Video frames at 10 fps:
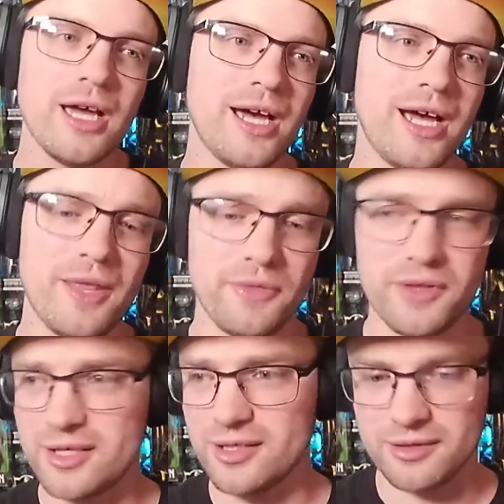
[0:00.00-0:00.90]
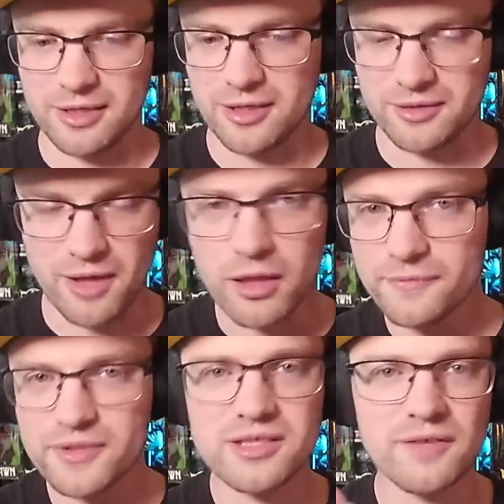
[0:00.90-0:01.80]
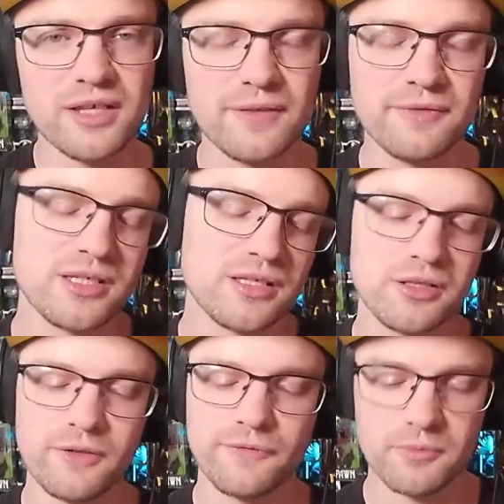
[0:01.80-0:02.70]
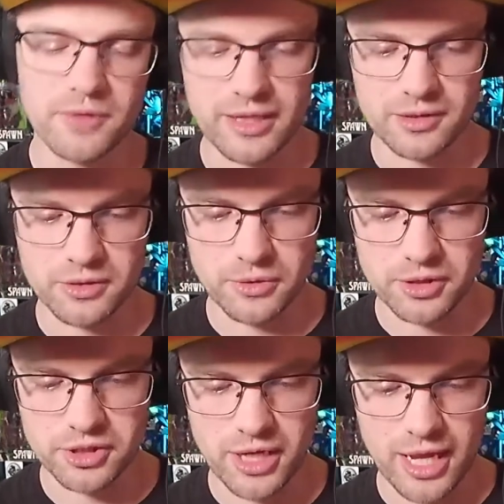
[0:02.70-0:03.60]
The all of the stuff that I've listened to from Light the Torch